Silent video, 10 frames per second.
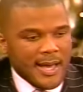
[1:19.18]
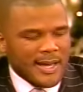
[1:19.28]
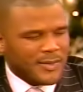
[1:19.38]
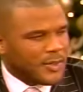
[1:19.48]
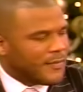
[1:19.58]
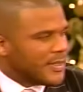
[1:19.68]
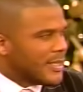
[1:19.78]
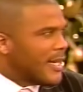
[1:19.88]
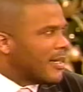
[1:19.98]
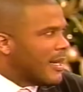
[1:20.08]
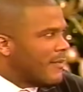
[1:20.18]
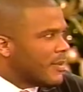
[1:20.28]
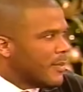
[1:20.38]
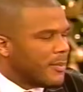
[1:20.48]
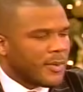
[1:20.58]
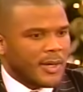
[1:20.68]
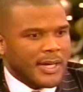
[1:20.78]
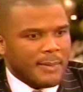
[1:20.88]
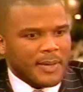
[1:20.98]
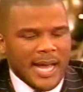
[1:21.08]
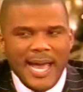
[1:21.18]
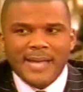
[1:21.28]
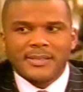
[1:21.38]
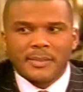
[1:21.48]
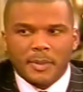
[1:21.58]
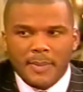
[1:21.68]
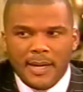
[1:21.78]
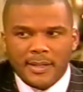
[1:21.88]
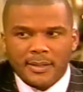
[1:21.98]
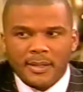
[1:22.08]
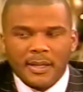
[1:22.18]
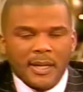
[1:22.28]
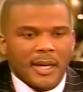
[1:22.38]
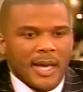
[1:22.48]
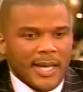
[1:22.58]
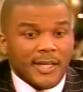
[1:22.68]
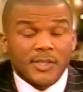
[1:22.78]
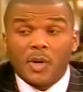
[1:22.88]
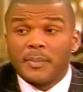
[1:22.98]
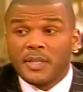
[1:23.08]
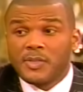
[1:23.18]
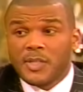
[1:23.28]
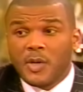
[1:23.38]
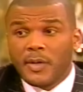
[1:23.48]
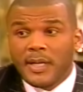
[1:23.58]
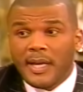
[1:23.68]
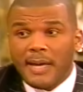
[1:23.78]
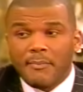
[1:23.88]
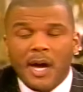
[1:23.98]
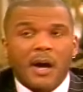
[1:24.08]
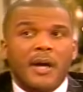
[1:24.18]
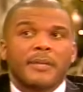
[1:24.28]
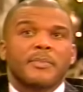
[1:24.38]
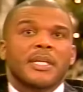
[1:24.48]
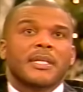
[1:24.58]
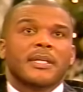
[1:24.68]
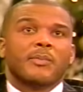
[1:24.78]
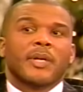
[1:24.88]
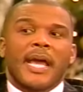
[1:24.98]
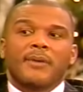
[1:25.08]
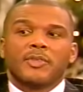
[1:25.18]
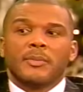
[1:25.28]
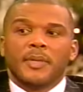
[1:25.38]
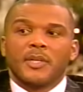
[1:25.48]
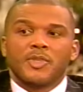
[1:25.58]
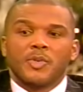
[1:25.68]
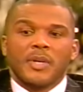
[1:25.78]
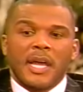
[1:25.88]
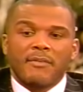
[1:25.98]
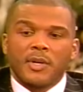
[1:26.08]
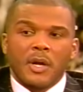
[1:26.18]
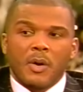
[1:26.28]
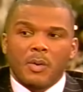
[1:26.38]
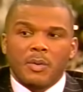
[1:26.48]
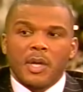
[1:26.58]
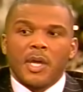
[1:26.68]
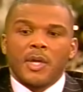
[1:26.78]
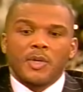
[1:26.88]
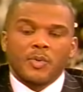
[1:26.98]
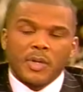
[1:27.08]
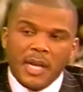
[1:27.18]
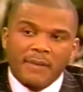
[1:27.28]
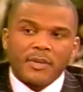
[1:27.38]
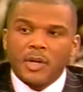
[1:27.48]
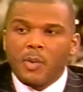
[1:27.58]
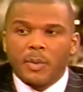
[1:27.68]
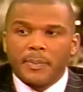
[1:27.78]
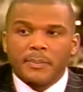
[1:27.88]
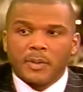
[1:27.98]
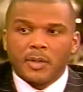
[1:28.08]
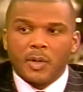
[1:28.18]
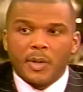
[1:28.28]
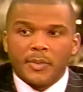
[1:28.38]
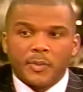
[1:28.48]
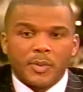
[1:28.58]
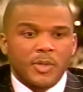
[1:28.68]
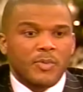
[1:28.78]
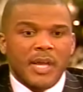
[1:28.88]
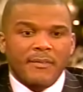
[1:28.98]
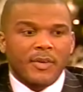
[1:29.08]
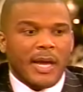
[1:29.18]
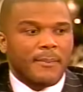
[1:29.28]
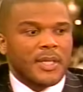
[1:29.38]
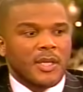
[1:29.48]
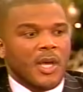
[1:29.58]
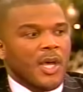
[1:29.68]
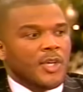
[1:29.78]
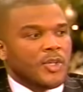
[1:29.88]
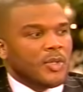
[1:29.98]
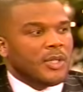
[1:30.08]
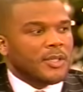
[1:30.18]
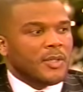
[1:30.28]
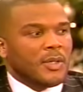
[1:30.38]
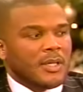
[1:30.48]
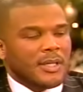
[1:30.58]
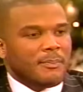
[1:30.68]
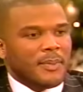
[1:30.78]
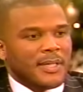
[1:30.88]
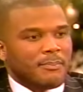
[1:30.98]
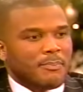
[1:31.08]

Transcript: don't know if it said in loving memory or not, but I asked him about it. Mm-hmm. And he told me the story, and my heart immediately went out to him, because you never know. You never know what people are going through. You right. never, I mean, you look, but